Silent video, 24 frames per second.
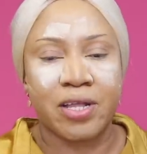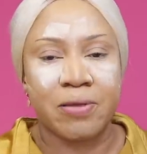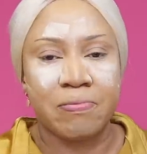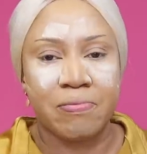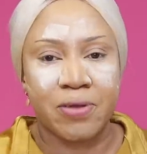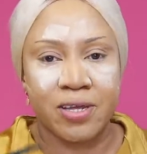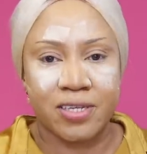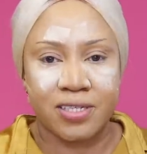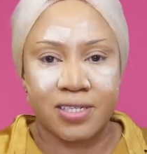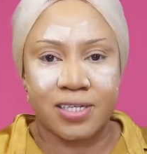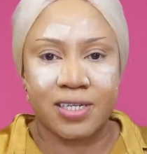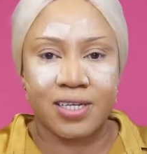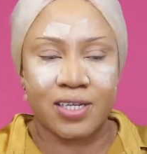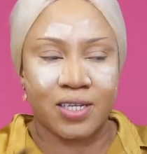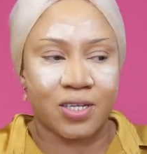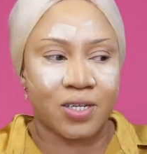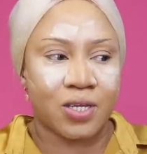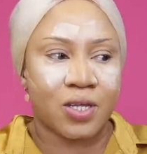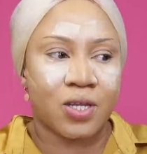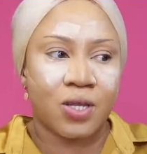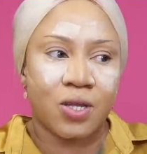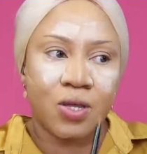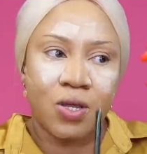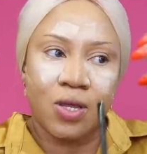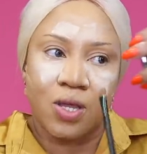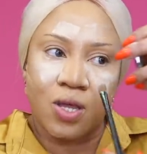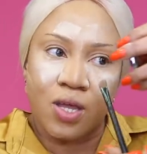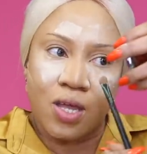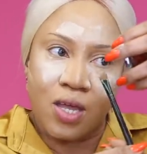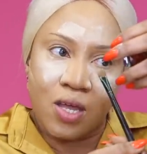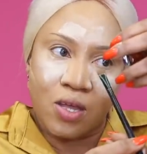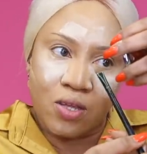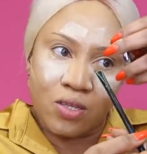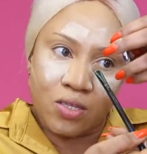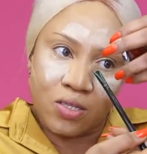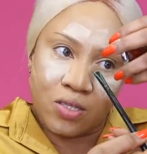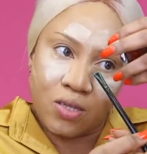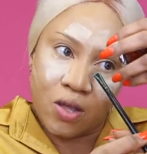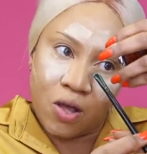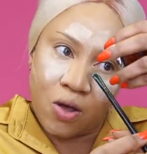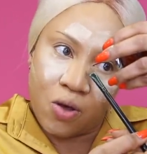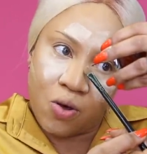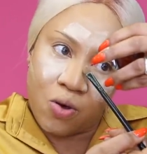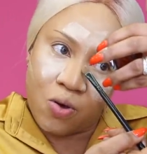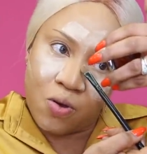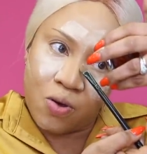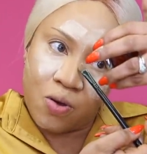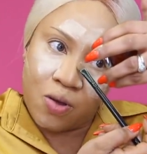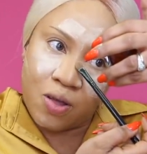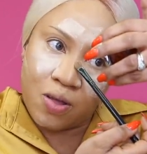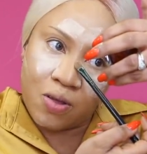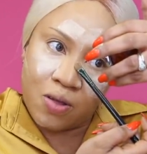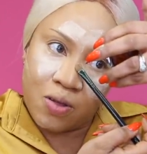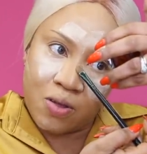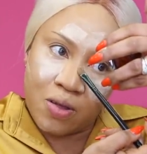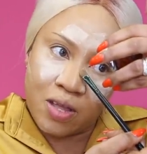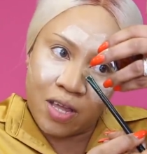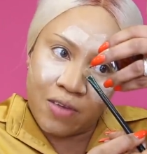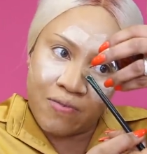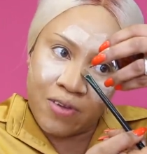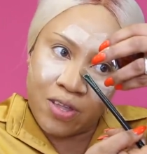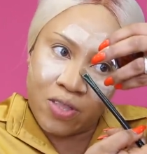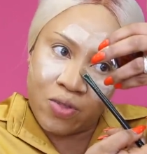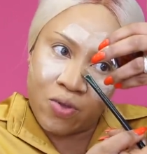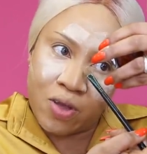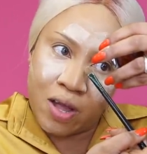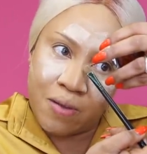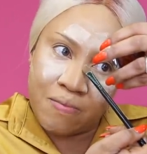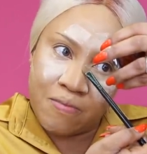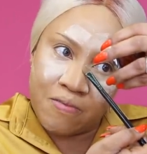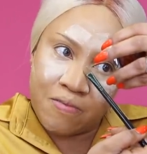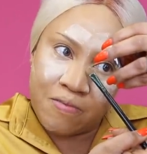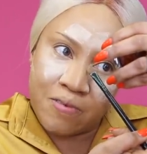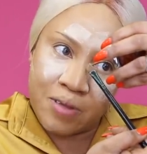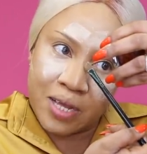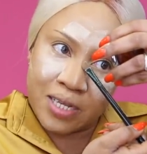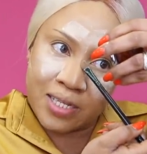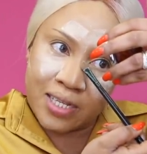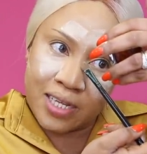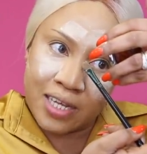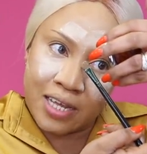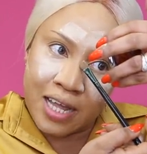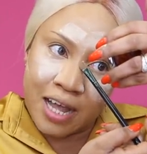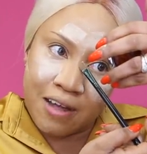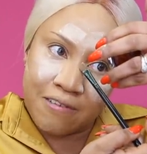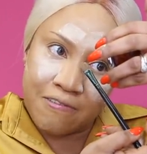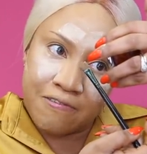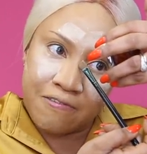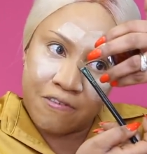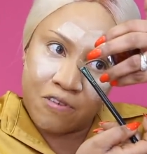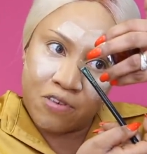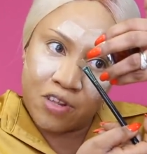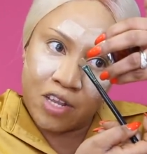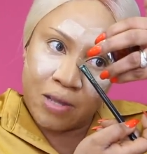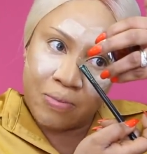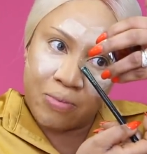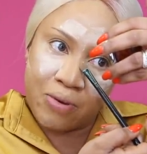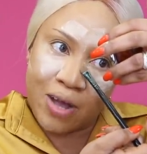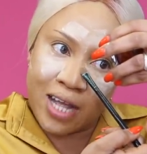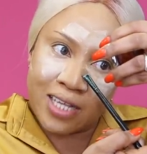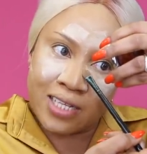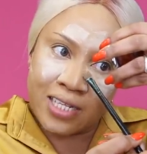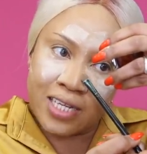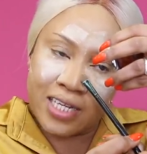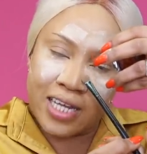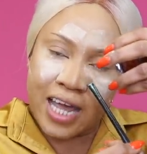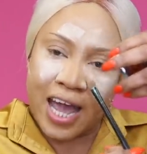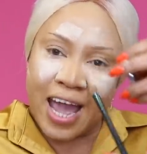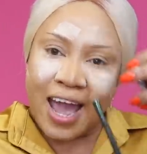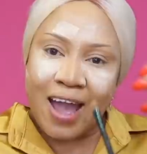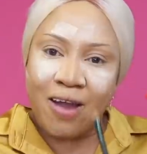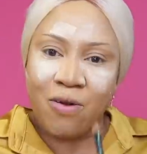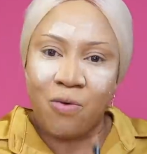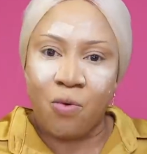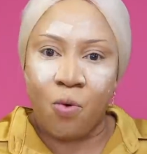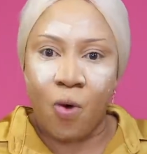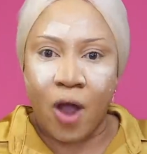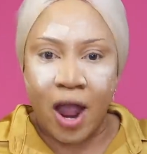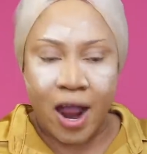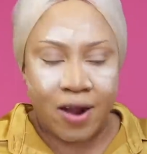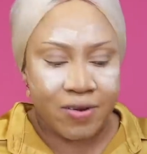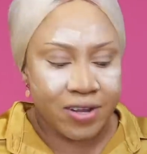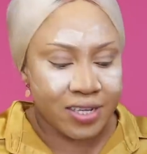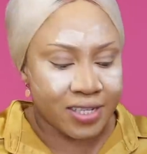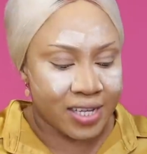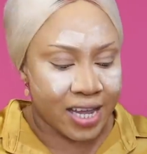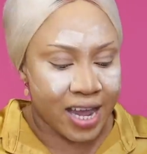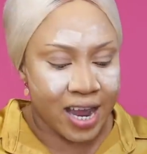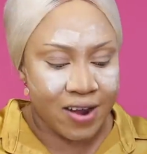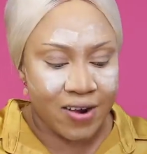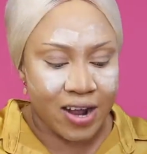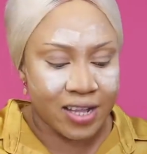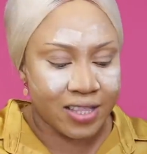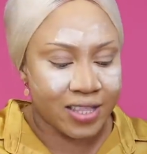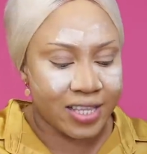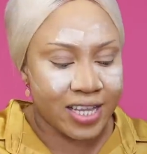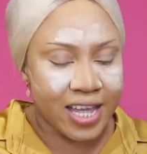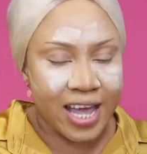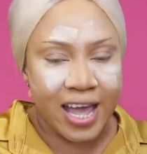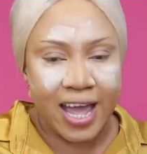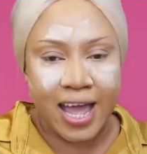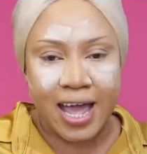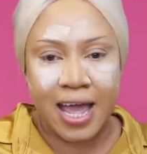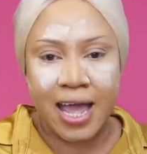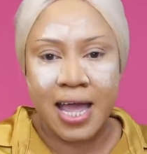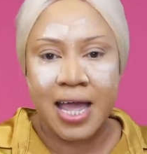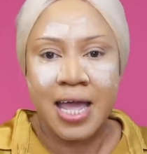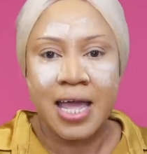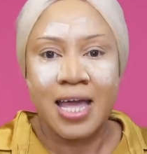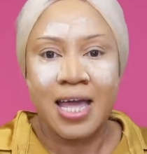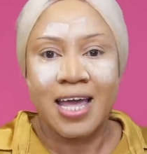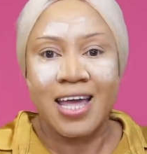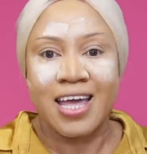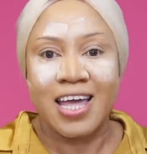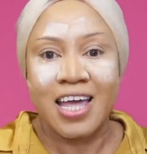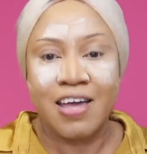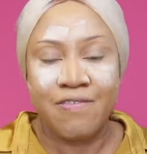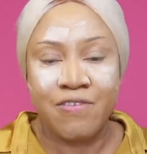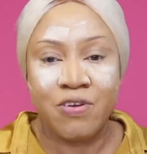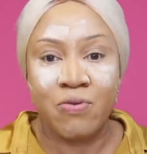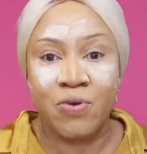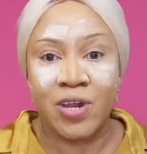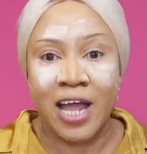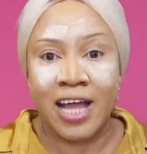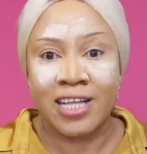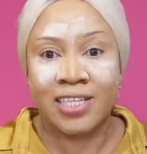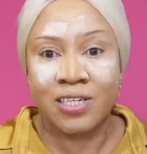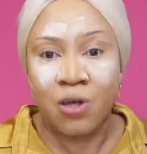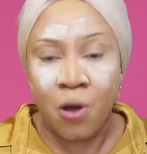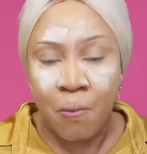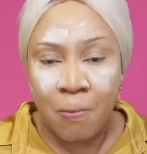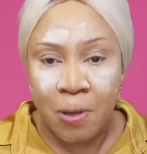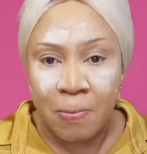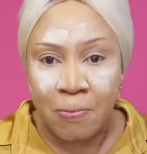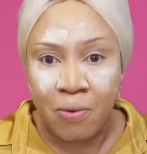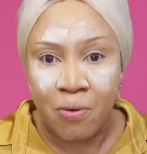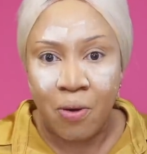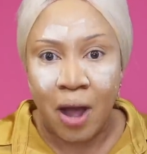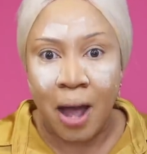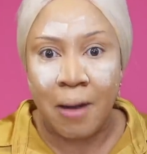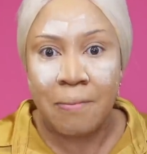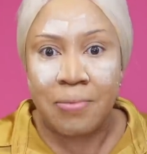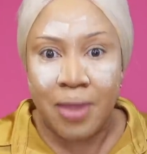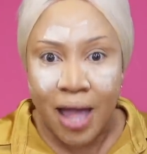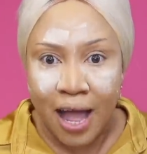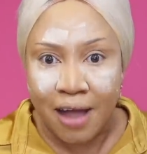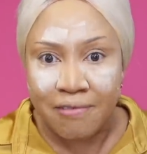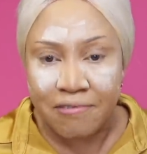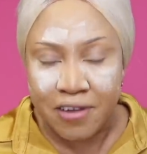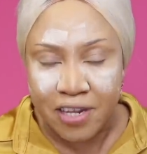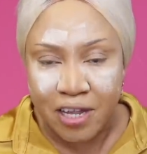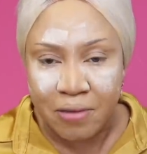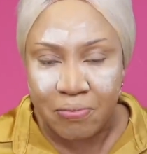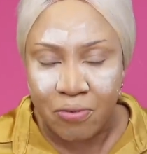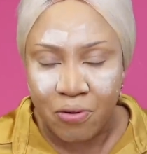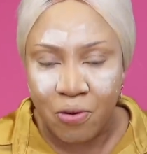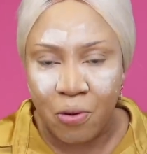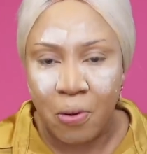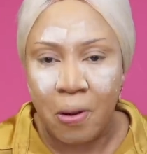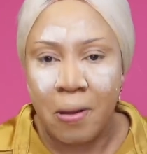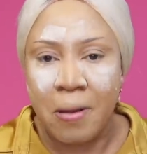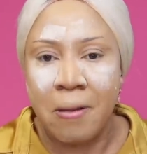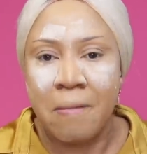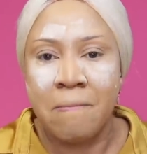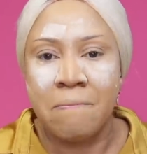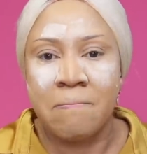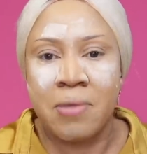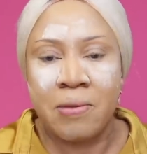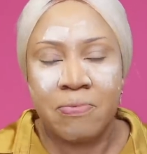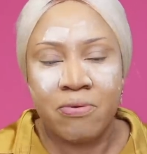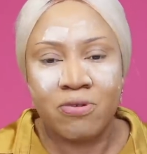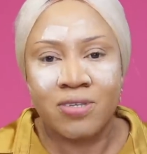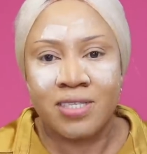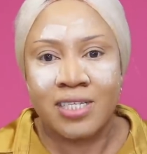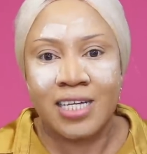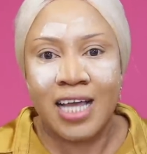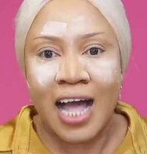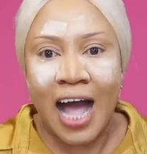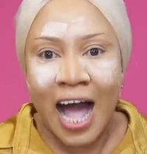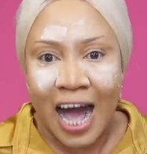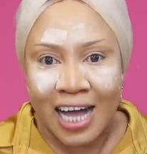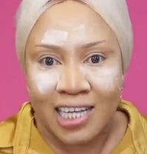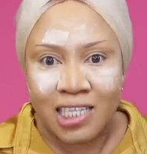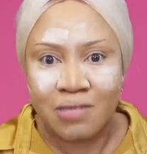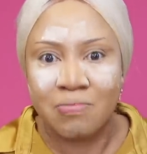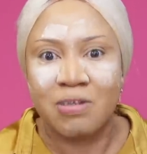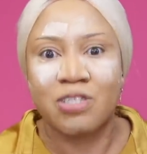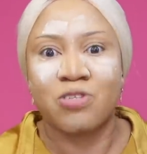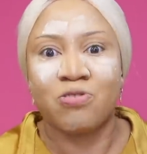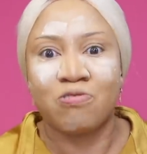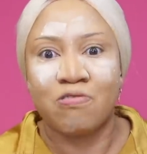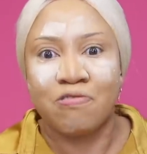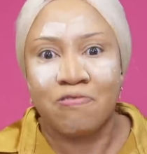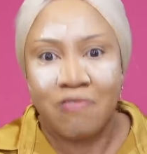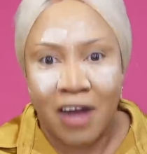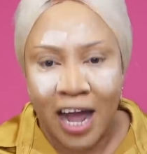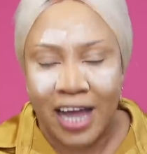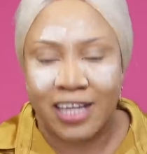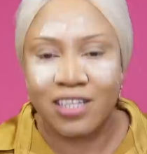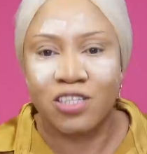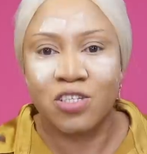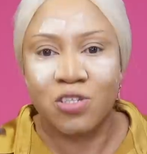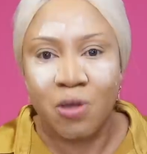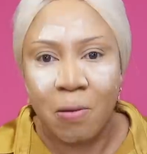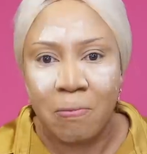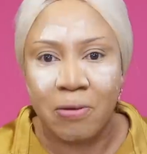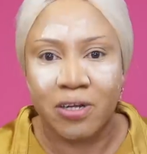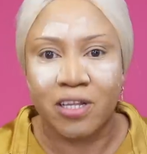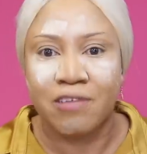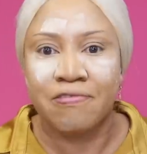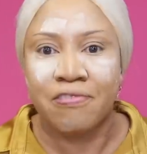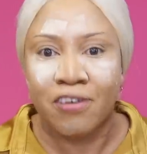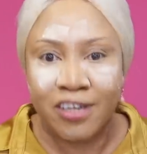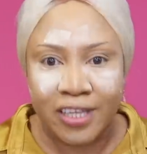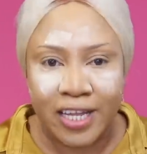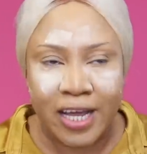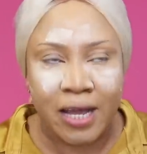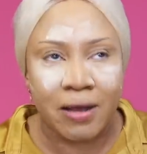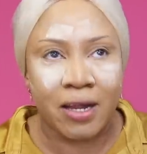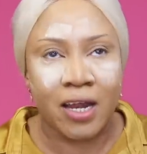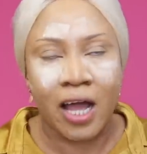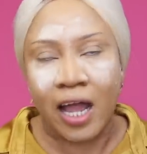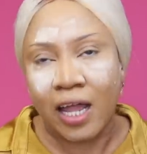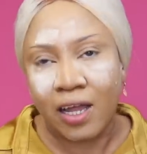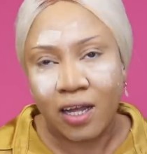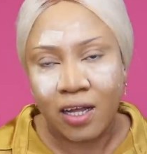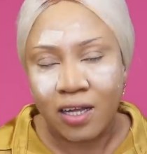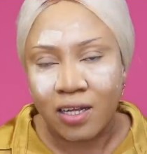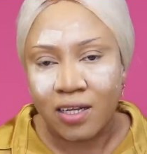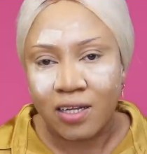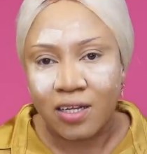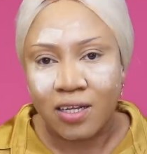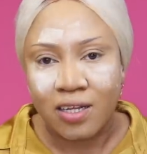busy. So even though I'm busy and fully, but I still get inquiries here and there. Even when I tell people I'm not available, people still ask me to find somebody for them. I'm like,